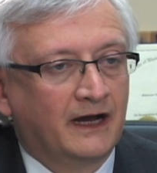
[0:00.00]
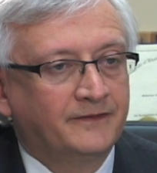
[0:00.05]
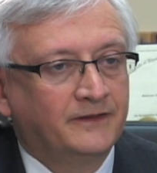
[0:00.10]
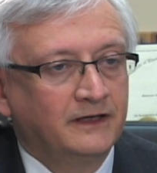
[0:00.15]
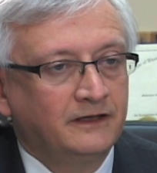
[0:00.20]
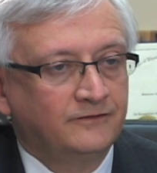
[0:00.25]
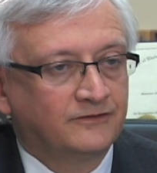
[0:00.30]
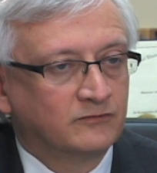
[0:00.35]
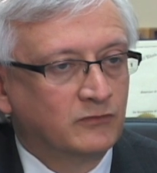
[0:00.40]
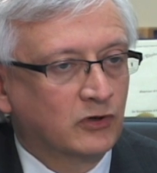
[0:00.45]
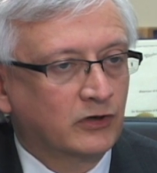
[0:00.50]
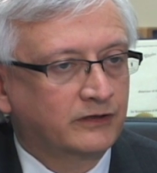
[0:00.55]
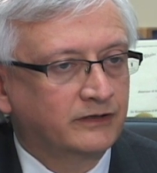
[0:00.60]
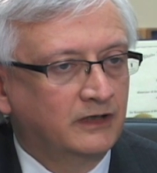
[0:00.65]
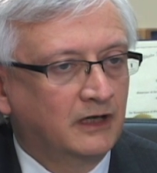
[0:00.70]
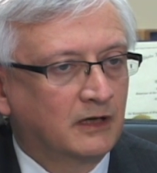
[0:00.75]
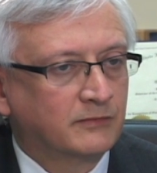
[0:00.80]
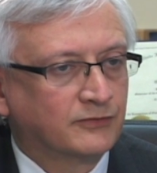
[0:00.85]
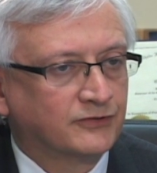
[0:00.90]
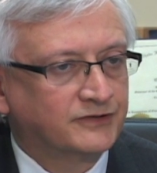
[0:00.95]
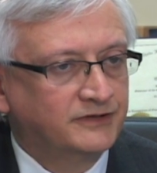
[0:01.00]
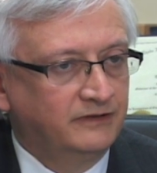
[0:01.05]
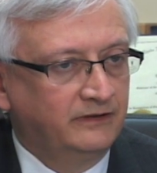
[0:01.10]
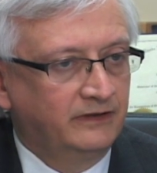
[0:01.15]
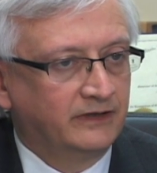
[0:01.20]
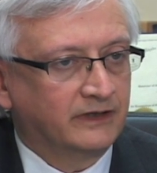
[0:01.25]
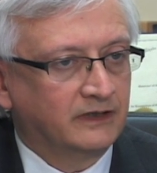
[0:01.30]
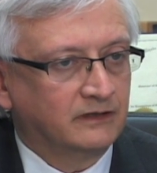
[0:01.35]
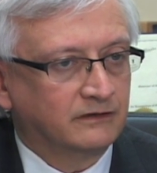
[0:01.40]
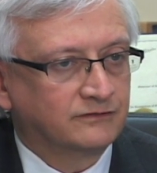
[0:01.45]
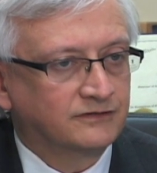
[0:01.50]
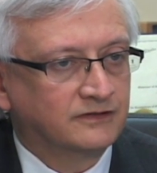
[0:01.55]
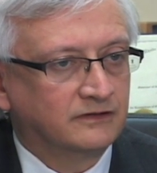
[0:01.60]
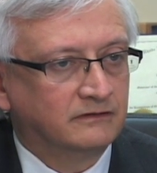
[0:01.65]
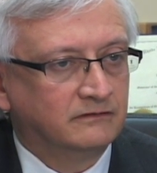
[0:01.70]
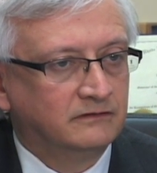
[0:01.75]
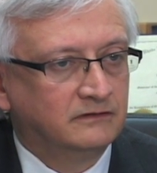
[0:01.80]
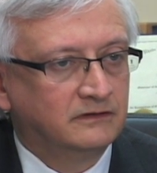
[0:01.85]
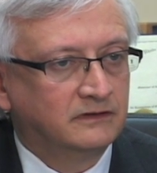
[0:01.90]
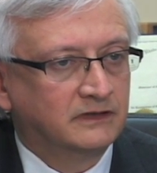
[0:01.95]
I think it's a market opportunity
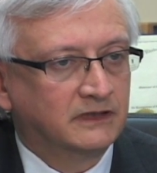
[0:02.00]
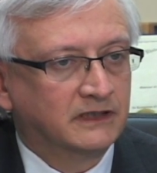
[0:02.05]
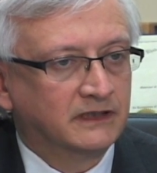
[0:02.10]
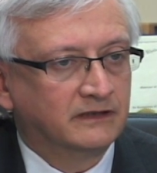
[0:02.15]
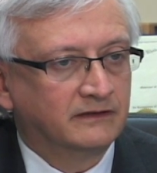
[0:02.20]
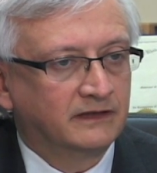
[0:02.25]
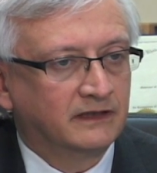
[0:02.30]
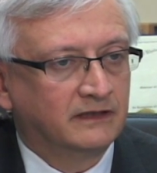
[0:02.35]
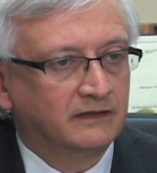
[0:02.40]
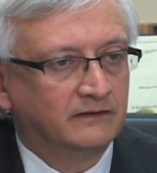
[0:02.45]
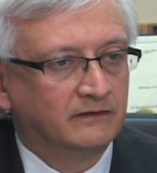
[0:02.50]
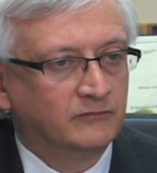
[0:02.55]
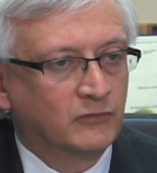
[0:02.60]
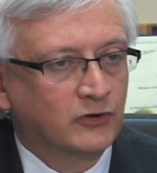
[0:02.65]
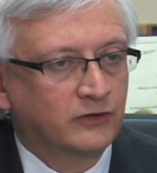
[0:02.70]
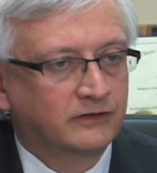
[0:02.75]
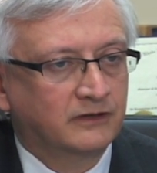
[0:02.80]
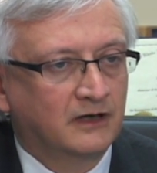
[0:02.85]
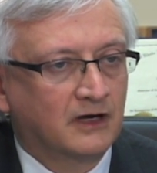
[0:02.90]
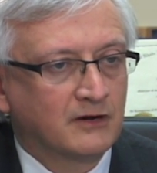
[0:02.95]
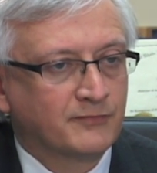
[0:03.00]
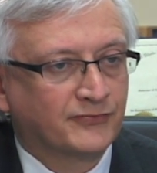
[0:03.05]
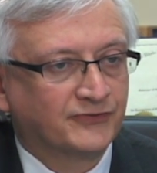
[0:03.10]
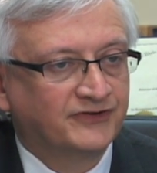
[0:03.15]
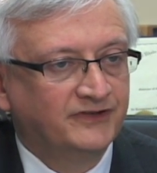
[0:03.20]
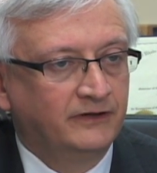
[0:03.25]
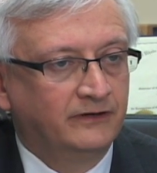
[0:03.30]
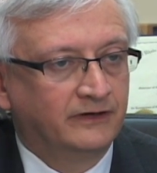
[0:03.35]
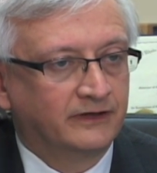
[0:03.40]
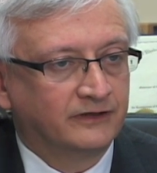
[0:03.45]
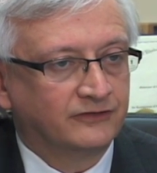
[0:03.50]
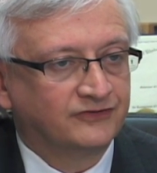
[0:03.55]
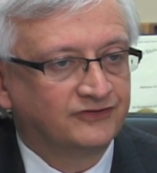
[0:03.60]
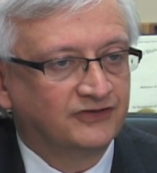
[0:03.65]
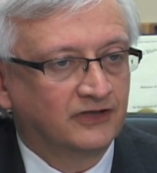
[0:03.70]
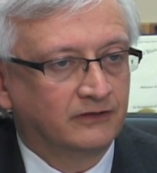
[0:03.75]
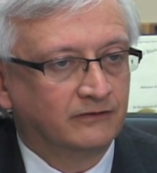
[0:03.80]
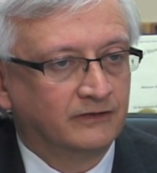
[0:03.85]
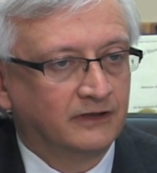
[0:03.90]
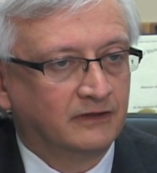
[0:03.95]
issue. And the market opportunity is
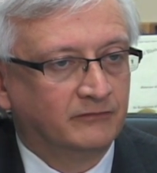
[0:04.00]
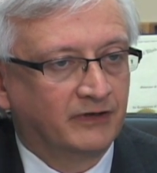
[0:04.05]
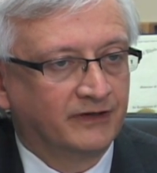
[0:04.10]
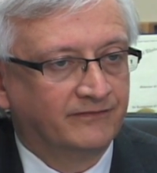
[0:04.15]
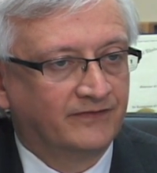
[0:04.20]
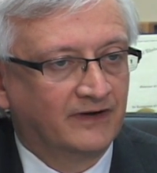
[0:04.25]
generated by